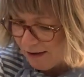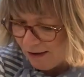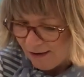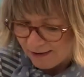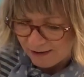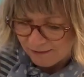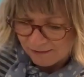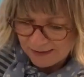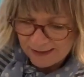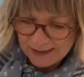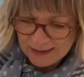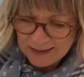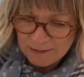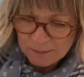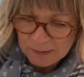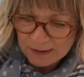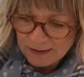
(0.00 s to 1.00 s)
kind of
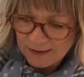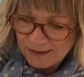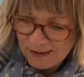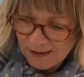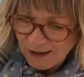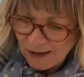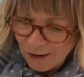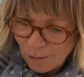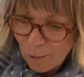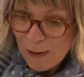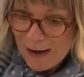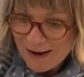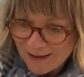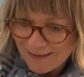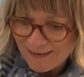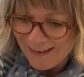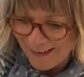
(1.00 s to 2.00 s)
keep
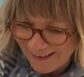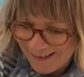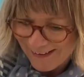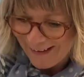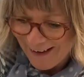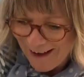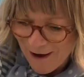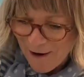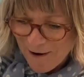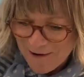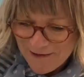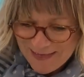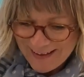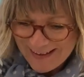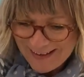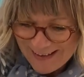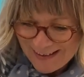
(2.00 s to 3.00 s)
with
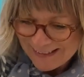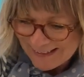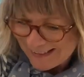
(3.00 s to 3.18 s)
the